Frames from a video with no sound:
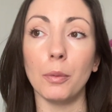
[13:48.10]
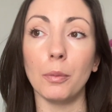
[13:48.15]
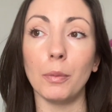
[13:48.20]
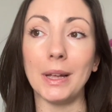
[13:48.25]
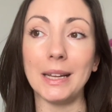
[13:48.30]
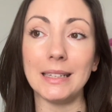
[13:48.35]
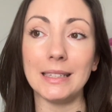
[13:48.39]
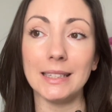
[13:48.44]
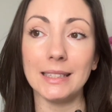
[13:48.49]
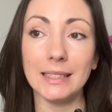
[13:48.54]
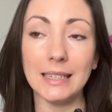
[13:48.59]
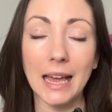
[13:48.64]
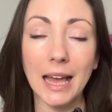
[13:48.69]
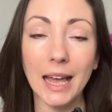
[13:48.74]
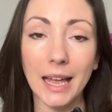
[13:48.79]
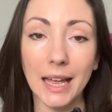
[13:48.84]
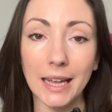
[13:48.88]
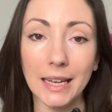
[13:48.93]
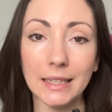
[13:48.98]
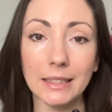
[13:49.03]

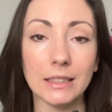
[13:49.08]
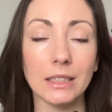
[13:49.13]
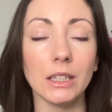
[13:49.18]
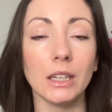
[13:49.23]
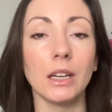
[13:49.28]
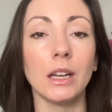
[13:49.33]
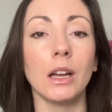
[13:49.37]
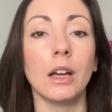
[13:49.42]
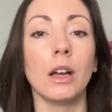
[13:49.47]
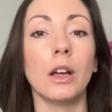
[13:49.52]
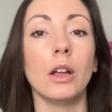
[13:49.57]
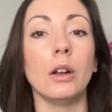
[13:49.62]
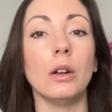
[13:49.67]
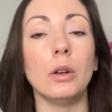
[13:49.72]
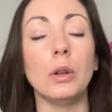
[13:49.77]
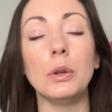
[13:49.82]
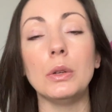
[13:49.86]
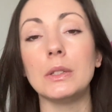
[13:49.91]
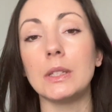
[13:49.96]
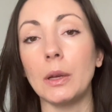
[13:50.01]
instead
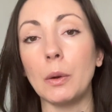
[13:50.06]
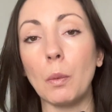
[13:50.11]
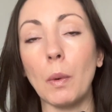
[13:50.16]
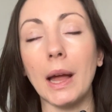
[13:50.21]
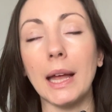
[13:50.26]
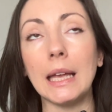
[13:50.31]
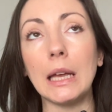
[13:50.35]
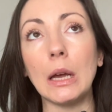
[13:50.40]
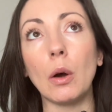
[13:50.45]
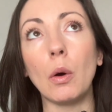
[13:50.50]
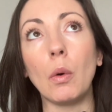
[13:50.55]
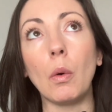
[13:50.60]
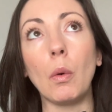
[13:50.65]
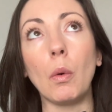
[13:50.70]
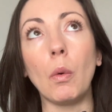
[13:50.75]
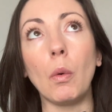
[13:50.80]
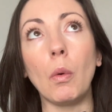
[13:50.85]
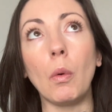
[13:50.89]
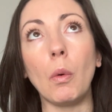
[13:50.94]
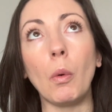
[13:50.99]
losing weight
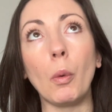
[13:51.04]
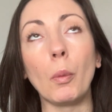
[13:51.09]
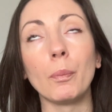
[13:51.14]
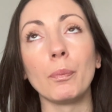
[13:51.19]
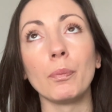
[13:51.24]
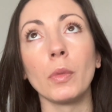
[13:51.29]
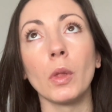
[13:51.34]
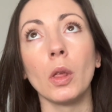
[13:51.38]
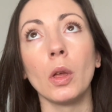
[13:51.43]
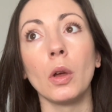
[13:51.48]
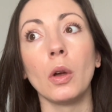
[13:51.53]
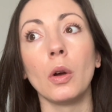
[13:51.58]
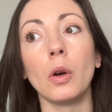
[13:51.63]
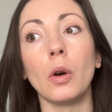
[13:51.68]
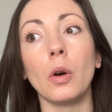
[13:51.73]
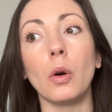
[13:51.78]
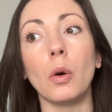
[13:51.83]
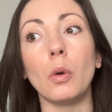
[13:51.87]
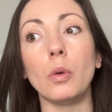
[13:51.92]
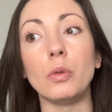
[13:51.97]
or
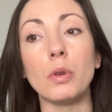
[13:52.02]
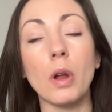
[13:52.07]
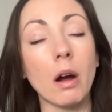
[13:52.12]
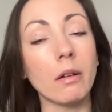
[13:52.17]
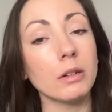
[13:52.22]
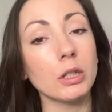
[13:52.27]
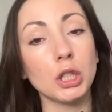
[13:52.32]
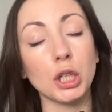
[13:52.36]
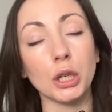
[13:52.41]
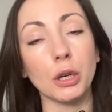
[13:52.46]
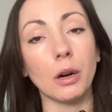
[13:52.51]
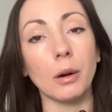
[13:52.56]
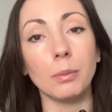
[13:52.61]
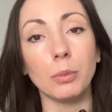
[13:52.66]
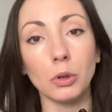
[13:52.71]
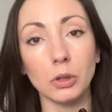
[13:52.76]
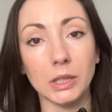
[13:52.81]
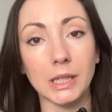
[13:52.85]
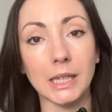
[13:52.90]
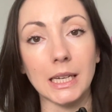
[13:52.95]
nourishing our
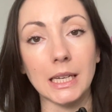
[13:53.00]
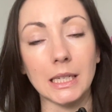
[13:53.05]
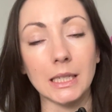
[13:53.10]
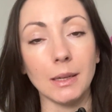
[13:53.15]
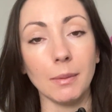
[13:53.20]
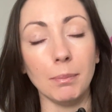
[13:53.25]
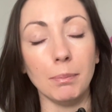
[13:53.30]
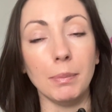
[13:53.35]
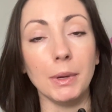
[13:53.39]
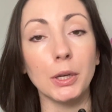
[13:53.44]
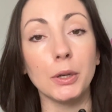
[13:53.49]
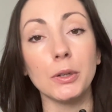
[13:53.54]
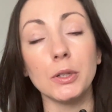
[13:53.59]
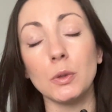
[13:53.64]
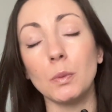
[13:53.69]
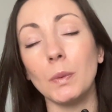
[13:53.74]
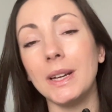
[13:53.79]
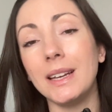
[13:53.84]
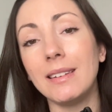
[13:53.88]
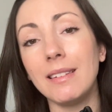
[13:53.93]
bodies
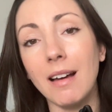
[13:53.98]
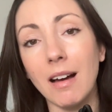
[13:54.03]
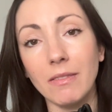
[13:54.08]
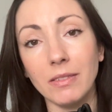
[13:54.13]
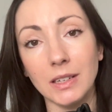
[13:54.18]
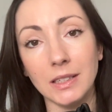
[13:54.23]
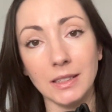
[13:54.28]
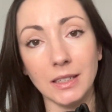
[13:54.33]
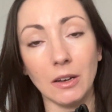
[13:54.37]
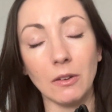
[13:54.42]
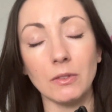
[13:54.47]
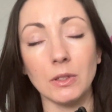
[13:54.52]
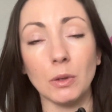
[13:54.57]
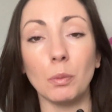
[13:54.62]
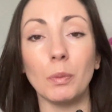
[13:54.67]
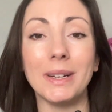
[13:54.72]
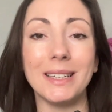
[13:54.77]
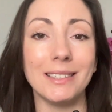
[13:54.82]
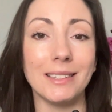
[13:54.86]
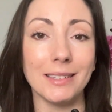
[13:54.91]
because we love ourselves
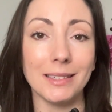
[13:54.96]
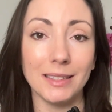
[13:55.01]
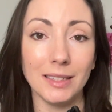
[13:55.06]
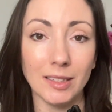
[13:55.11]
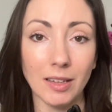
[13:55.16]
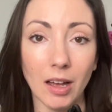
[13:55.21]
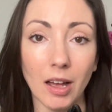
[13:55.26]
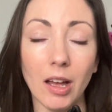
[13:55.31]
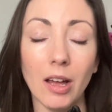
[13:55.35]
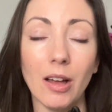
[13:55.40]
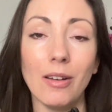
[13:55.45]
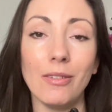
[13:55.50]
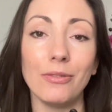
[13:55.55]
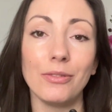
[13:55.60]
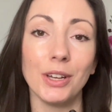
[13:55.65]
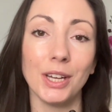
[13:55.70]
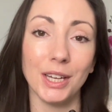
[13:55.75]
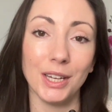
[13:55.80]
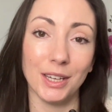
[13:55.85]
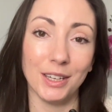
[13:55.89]
and we
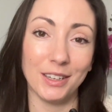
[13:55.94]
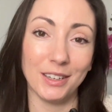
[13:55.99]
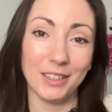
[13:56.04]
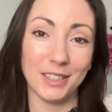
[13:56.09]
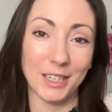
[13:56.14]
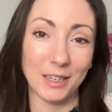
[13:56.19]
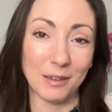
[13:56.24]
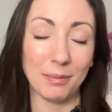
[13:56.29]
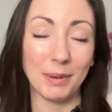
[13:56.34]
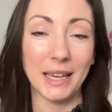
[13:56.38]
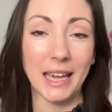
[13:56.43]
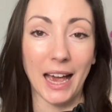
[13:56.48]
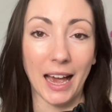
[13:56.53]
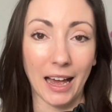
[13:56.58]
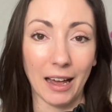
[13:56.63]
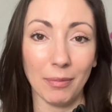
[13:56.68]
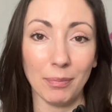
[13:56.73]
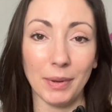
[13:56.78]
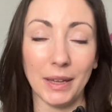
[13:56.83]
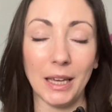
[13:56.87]
deserve to be
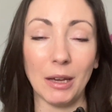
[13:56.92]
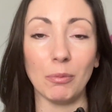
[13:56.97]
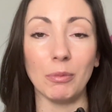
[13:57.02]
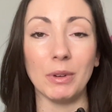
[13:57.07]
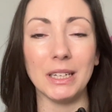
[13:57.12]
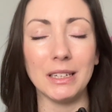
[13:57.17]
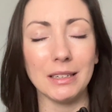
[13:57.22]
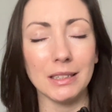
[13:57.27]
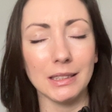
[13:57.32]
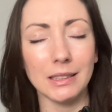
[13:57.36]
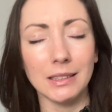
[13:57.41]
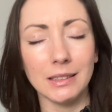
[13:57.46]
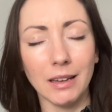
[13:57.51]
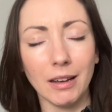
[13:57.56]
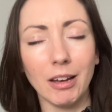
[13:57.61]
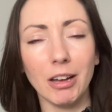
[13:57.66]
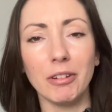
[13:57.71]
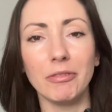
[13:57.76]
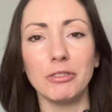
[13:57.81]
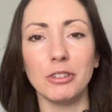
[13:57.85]
happy and we
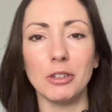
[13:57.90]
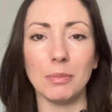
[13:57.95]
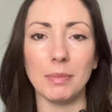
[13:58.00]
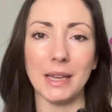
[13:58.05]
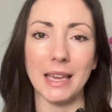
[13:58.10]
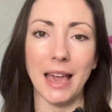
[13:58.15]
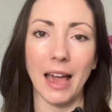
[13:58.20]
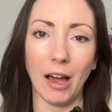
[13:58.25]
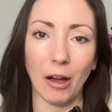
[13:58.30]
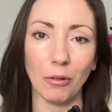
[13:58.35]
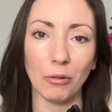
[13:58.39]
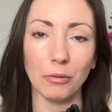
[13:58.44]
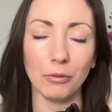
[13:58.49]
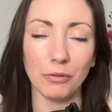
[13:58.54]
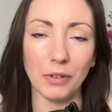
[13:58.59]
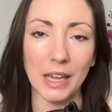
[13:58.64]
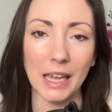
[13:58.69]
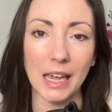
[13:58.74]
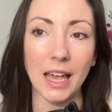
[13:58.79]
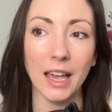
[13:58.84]
deserve to be
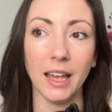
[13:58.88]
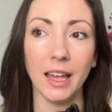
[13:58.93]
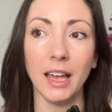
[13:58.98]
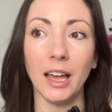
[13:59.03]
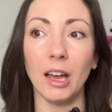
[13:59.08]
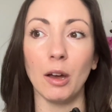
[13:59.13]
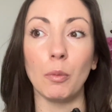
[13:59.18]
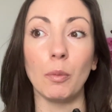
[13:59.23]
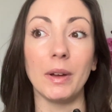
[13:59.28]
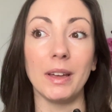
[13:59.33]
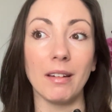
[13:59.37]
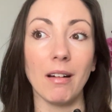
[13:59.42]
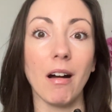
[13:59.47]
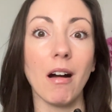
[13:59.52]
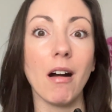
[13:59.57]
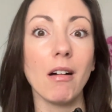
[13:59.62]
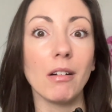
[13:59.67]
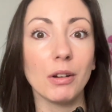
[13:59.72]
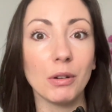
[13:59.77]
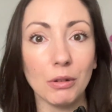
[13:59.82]
healthy and we
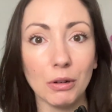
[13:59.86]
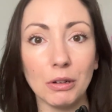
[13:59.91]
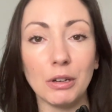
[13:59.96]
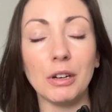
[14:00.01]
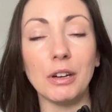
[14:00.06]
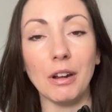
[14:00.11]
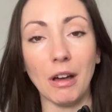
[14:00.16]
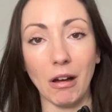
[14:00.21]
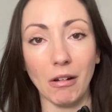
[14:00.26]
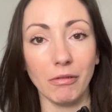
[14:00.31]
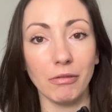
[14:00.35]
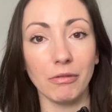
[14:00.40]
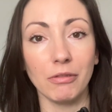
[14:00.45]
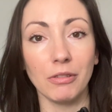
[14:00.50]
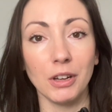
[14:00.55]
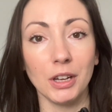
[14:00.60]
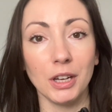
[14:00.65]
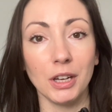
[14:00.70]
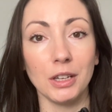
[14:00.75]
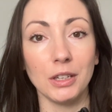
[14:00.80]
are good
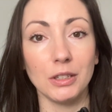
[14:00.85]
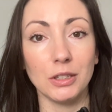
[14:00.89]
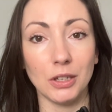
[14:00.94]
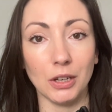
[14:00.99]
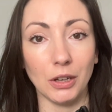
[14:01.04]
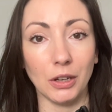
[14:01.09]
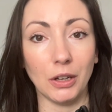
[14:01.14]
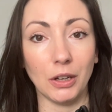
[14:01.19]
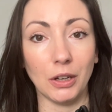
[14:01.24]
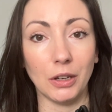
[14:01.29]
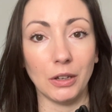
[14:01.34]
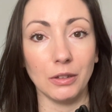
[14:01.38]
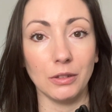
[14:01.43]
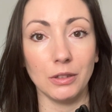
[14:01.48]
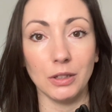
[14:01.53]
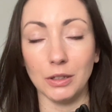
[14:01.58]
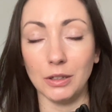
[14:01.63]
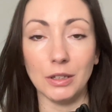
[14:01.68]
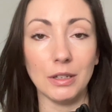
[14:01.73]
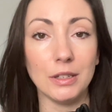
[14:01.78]
enough to
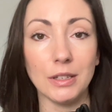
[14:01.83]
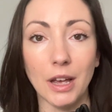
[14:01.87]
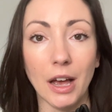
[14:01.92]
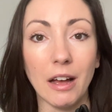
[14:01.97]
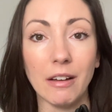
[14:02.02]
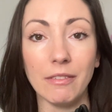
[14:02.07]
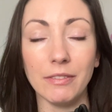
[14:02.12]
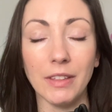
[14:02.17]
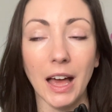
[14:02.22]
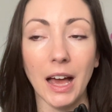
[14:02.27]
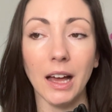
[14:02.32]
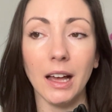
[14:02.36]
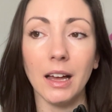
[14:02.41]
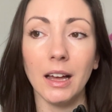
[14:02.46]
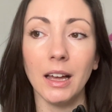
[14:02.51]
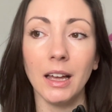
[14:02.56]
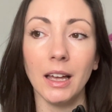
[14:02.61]
deserve that.